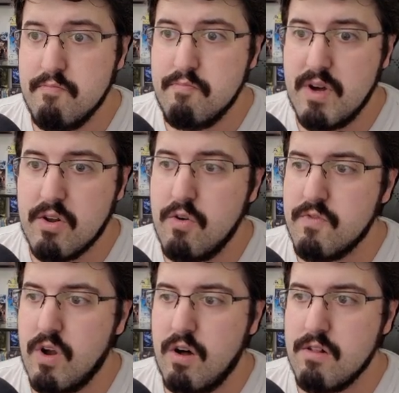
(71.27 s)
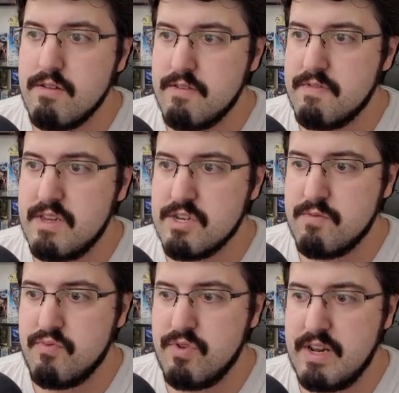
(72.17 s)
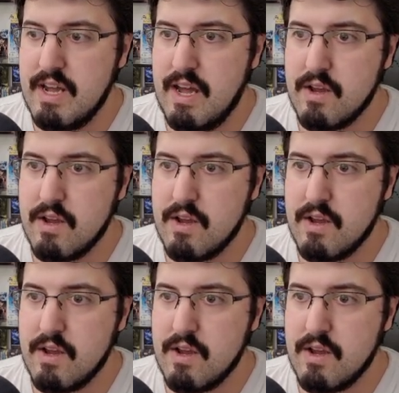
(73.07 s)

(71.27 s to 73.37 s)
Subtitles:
But overall, if these are pretty high